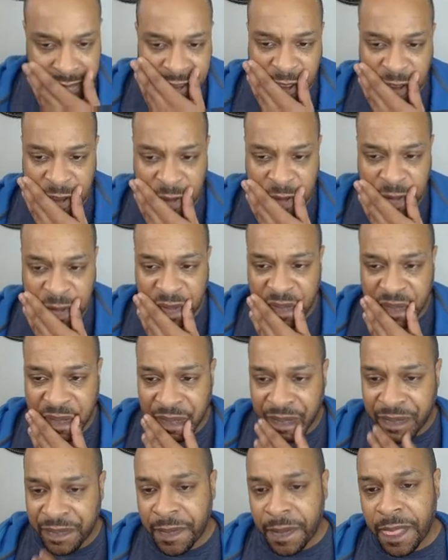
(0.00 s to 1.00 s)
So
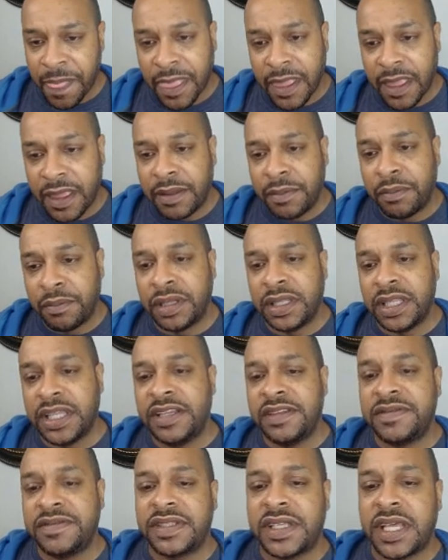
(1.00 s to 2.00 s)

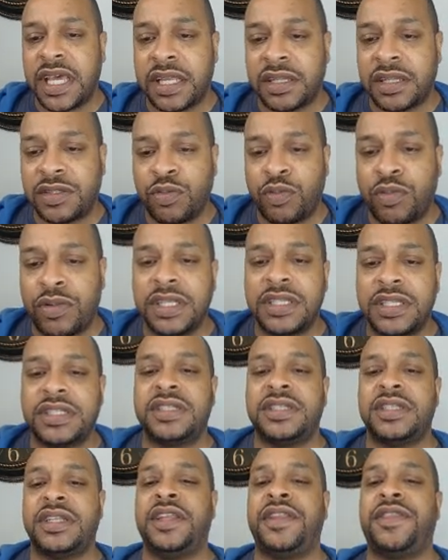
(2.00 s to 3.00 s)
believes that
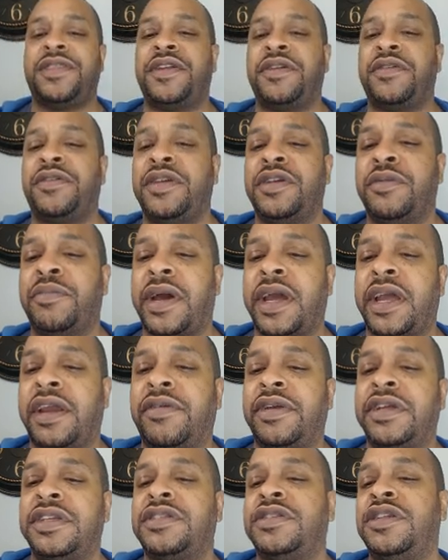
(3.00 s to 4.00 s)
once Ethereum
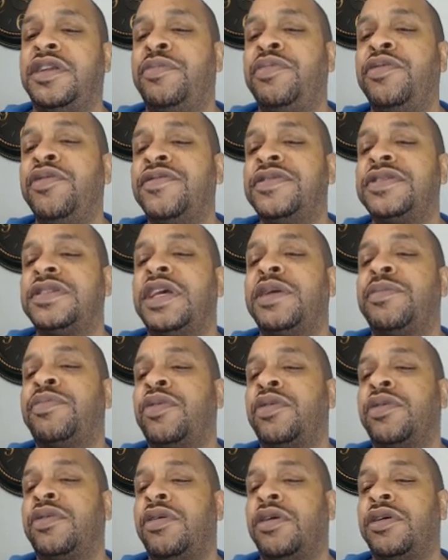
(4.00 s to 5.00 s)
migrates to the proof of stake
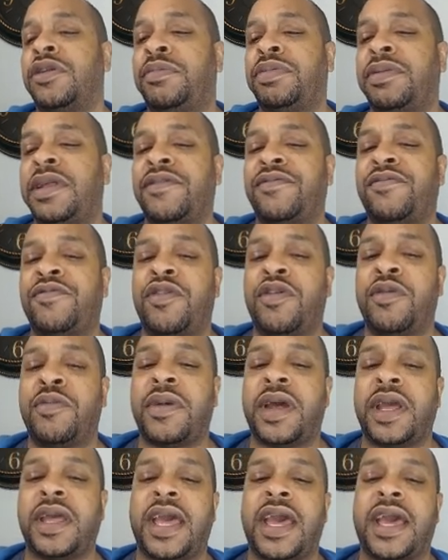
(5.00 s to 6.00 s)
protocol, the platform
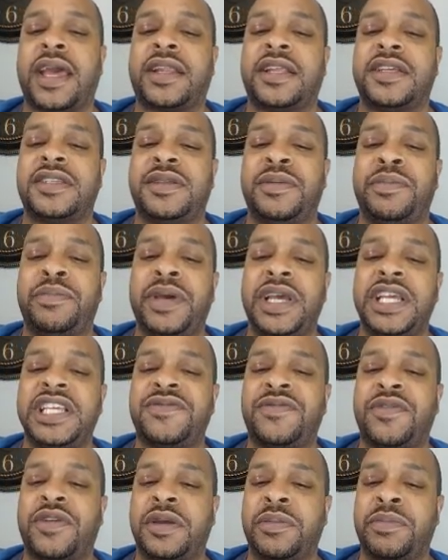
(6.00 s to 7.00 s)
might act as a
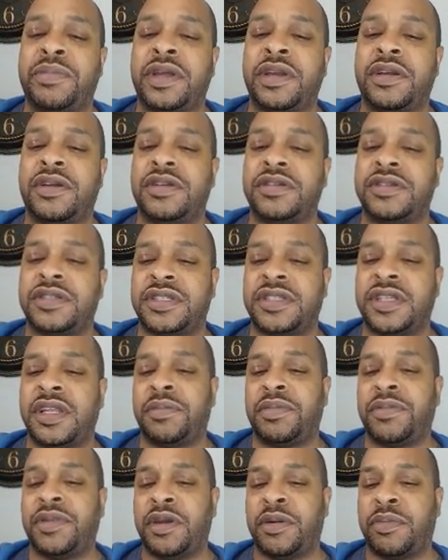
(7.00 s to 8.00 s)
base for competitors to set
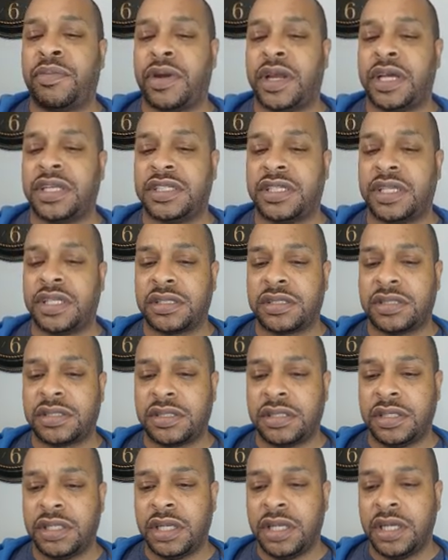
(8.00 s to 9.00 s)
up their
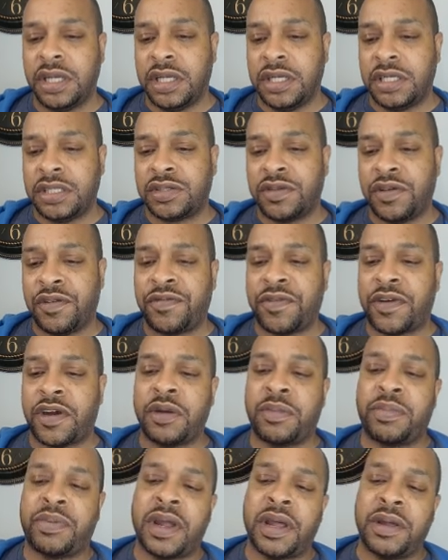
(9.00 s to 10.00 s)
projects. So far,
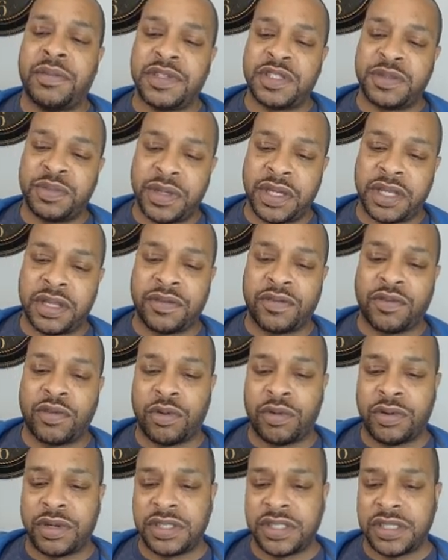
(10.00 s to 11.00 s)
the problem has been, of
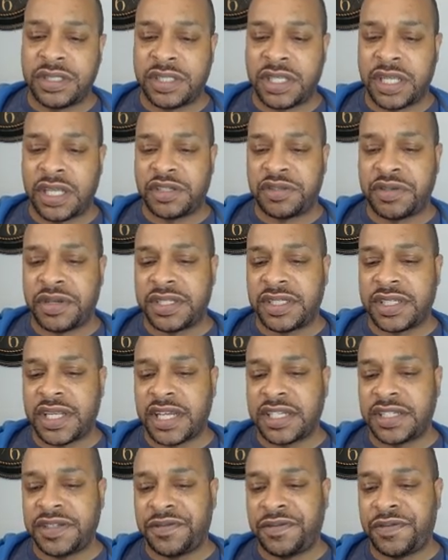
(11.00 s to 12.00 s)
course, he said,
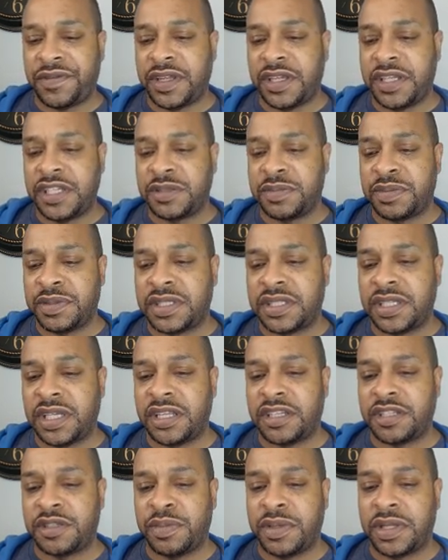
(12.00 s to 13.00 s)
transaction fees, but
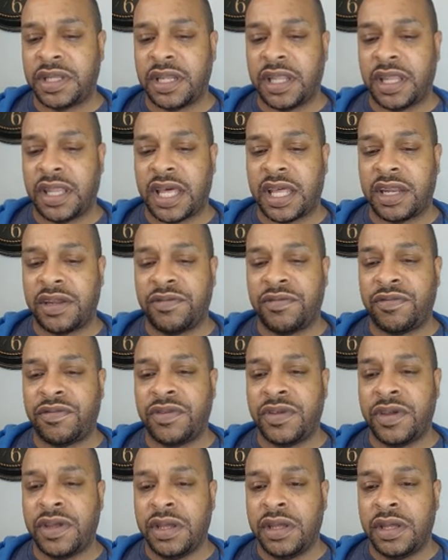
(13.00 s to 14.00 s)
seeing it's been a lot
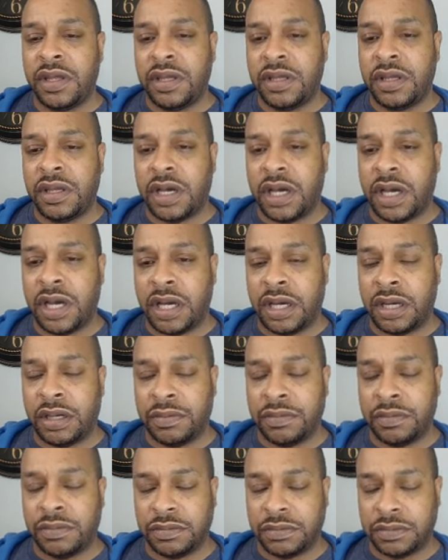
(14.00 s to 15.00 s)
of,
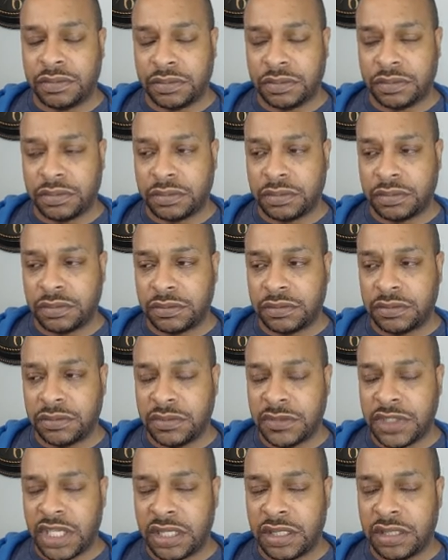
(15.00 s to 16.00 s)
um,
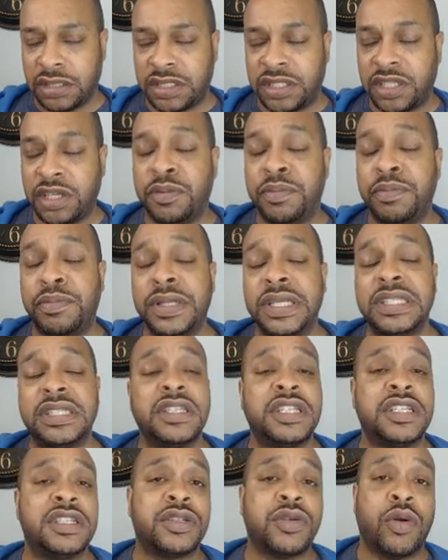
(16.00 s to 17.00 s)
still
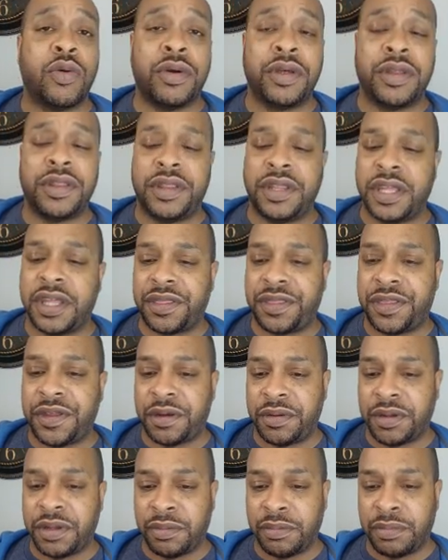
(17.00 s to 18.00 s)
business on the
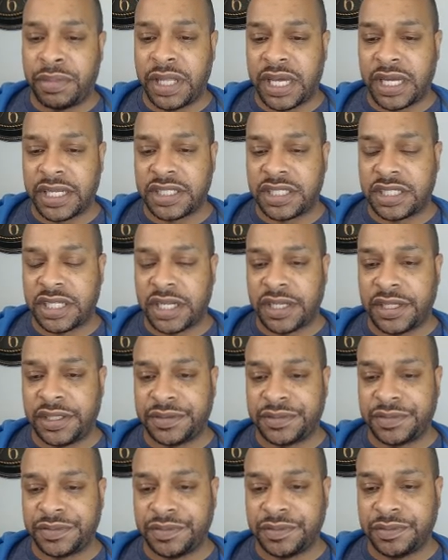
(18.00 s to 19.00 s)
Ethereum blockchain.